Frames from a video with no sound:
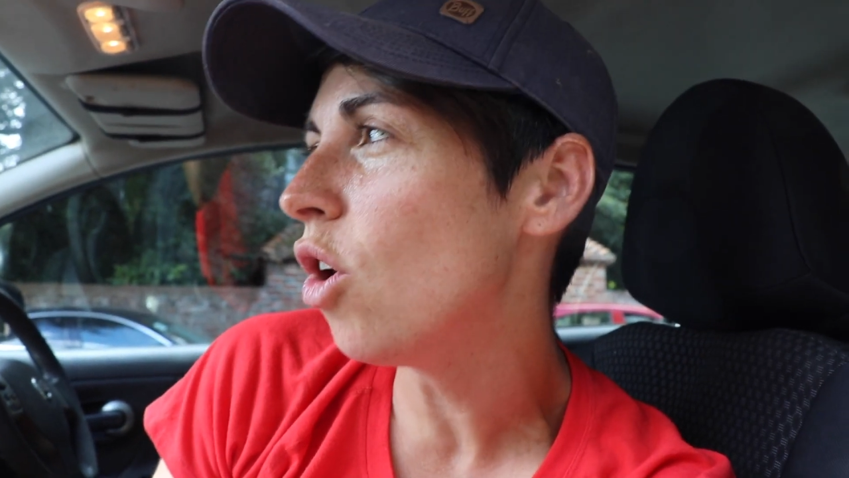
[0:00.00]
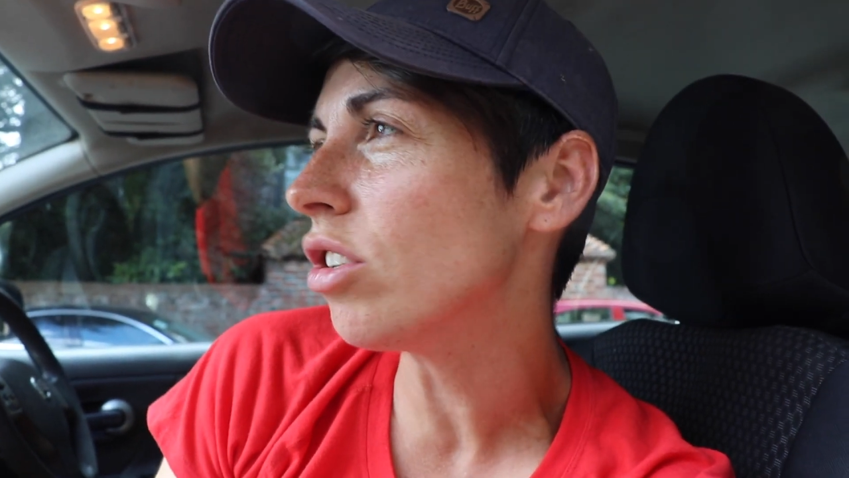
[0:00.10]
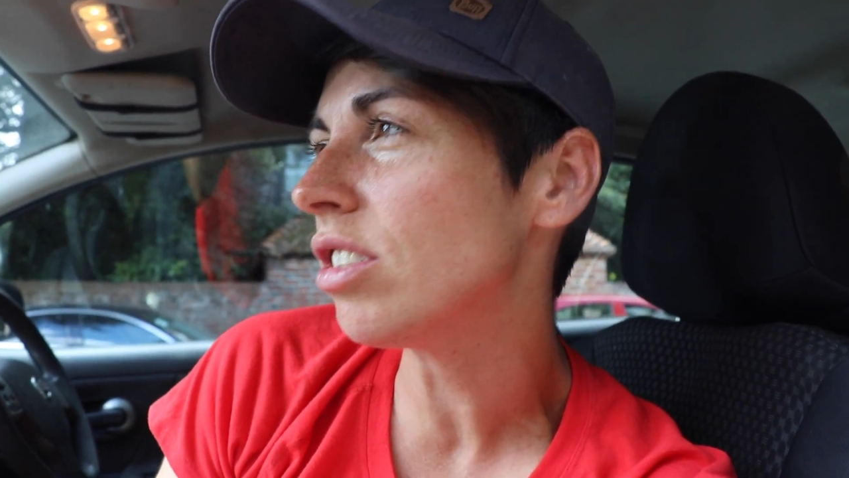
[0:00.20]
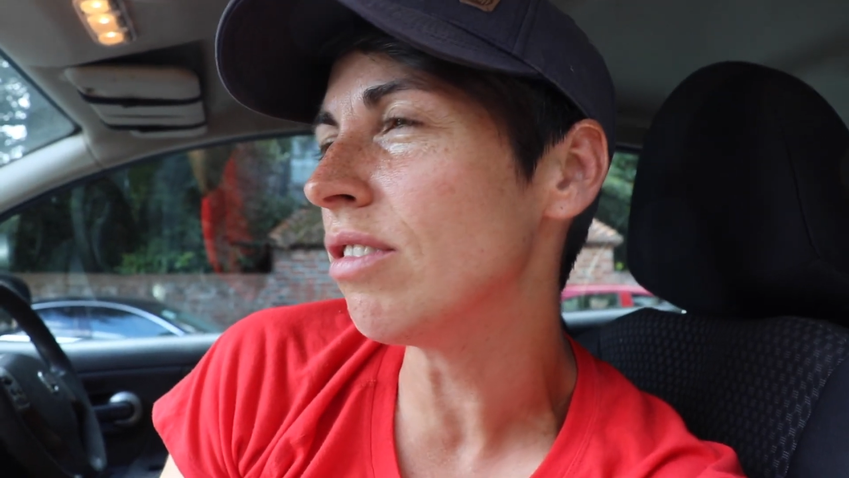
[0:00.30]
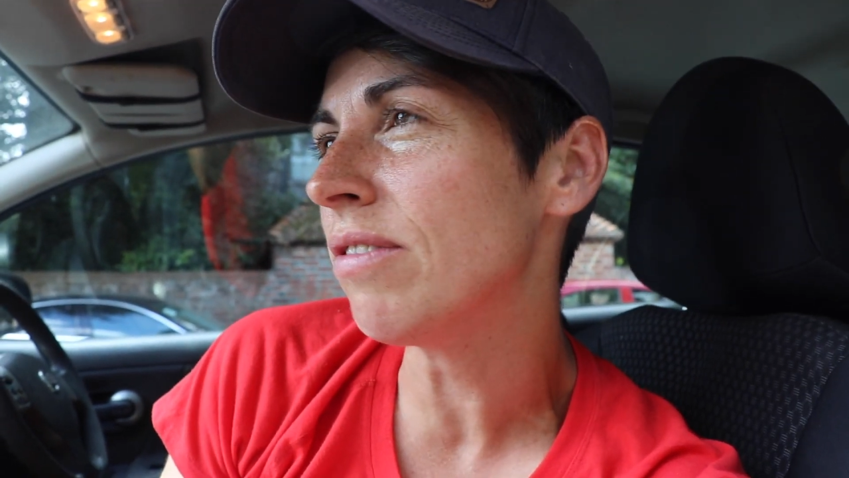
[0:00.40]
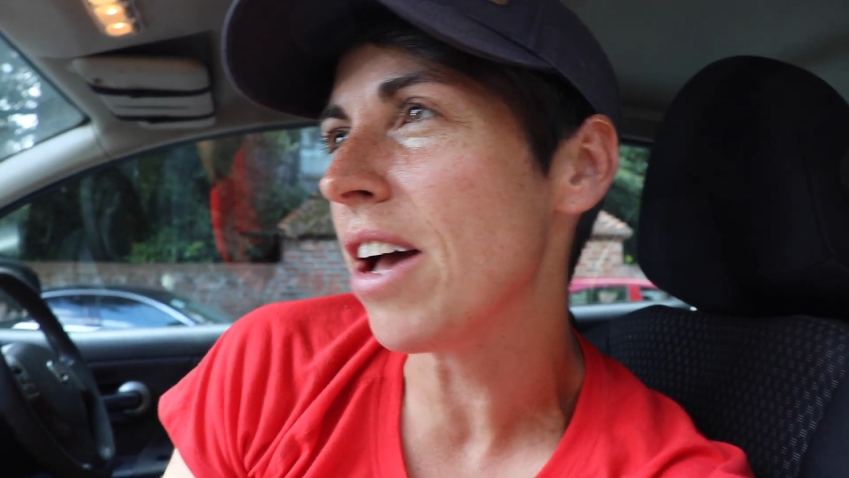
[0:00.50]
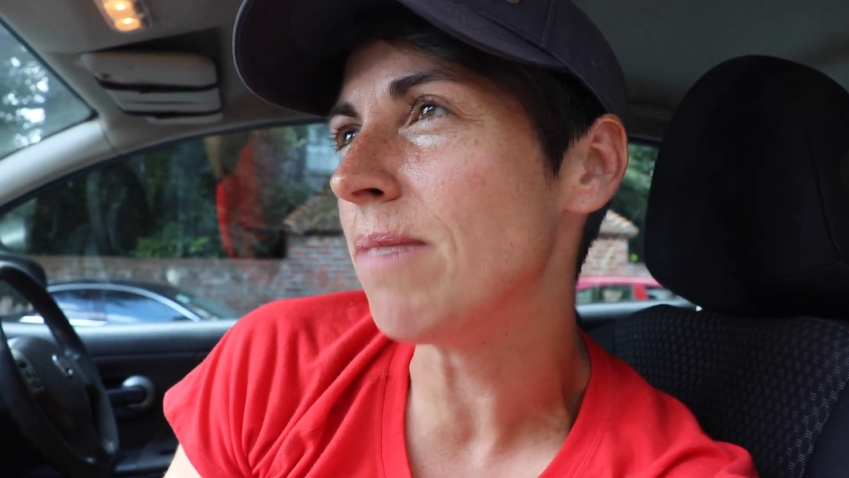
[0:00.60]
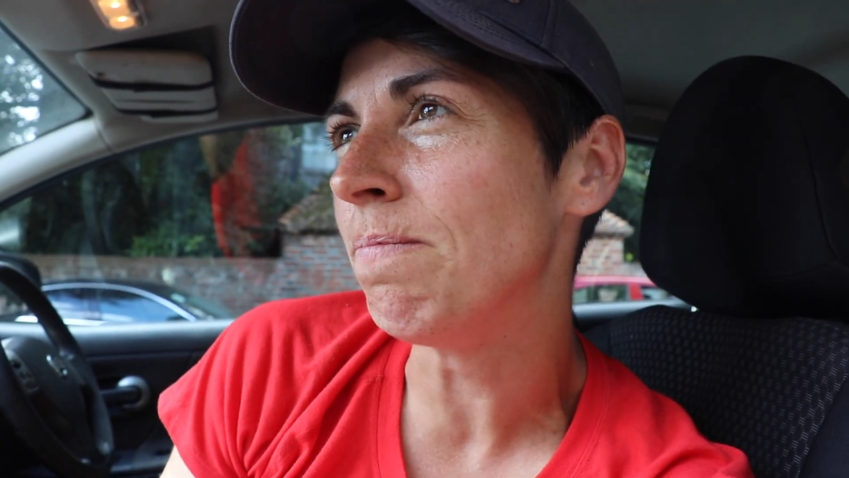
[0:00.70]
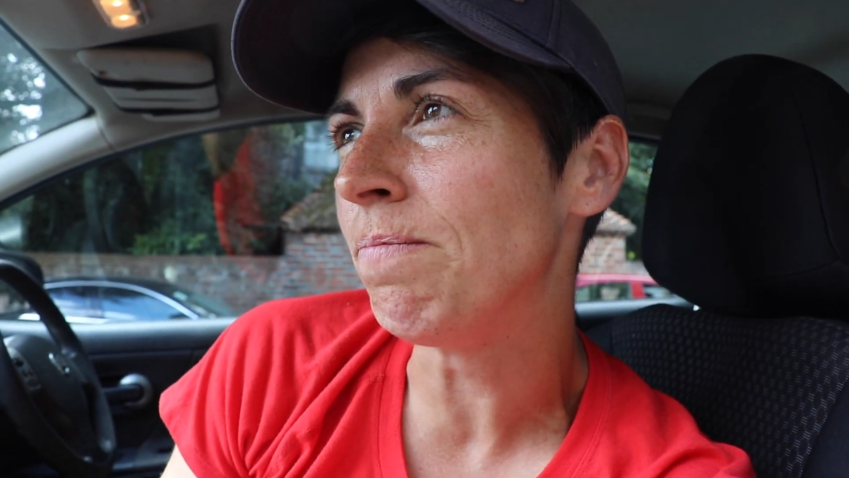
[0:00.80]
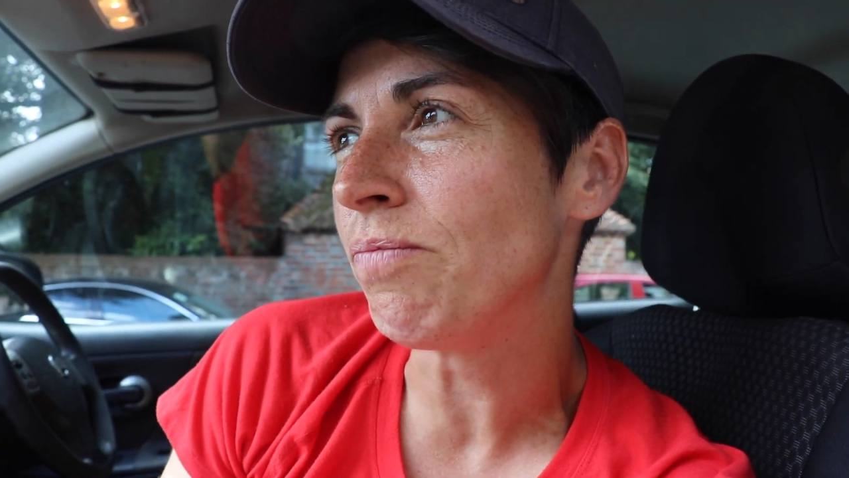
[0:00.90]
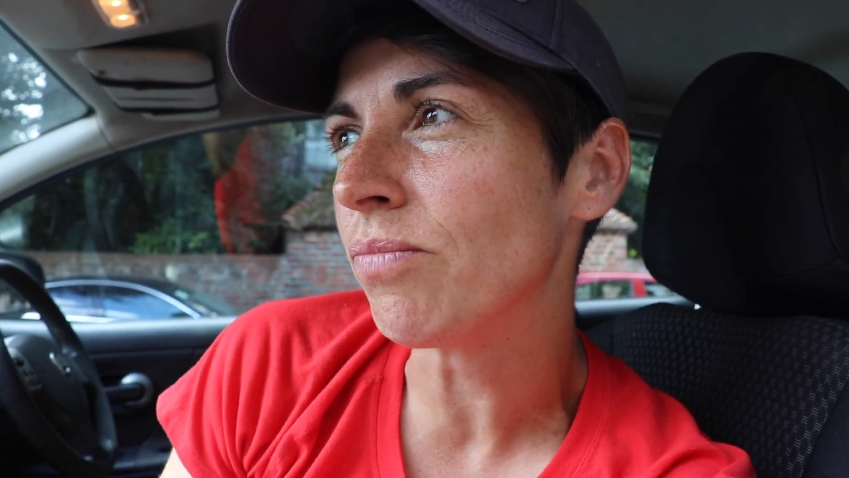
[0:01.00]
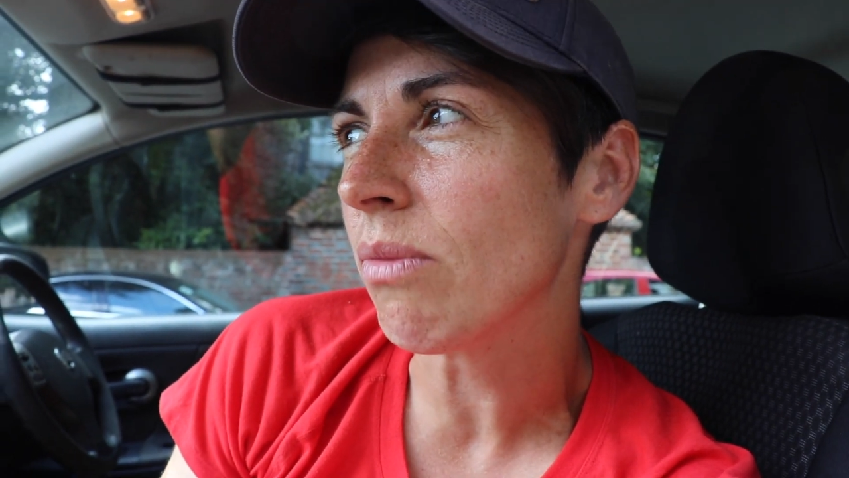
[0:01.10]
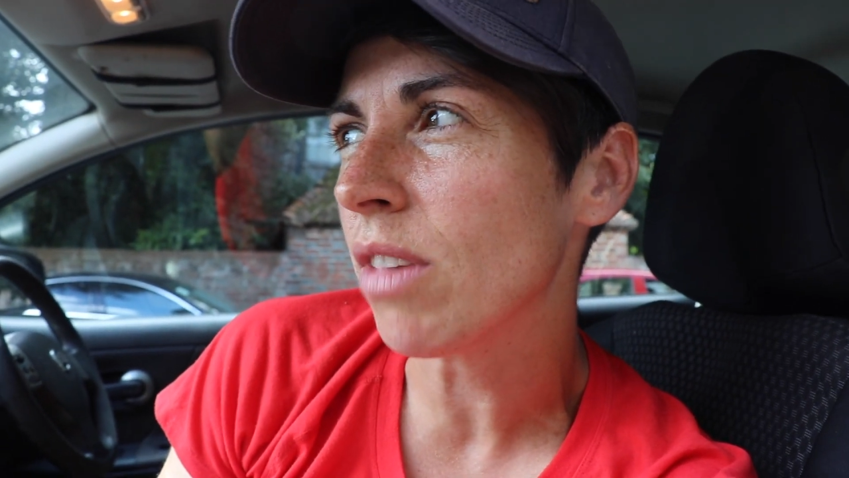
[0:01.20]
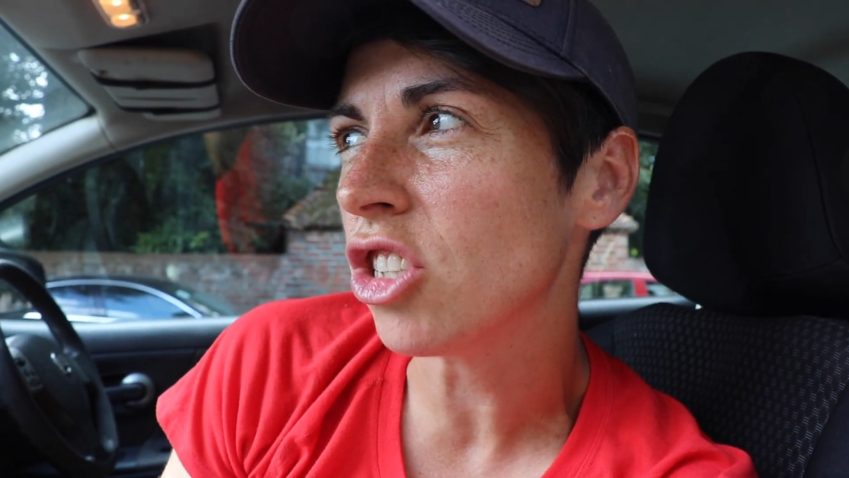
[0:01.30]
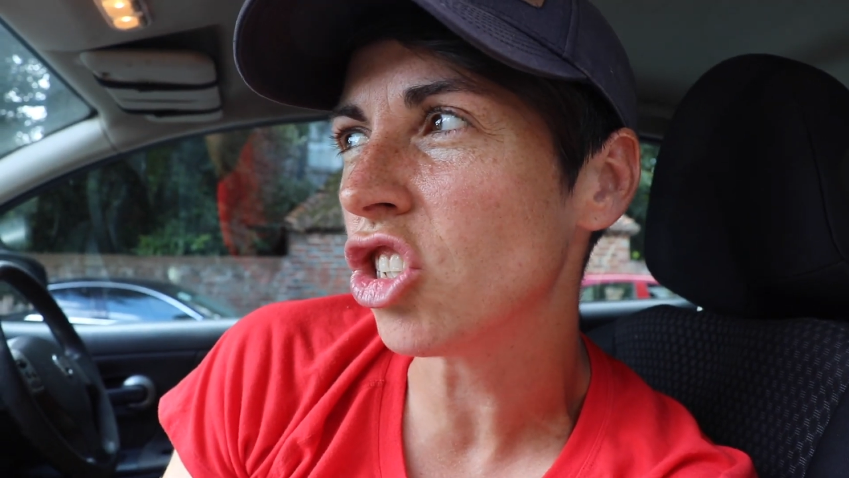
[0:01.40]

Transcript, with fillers: lots of um,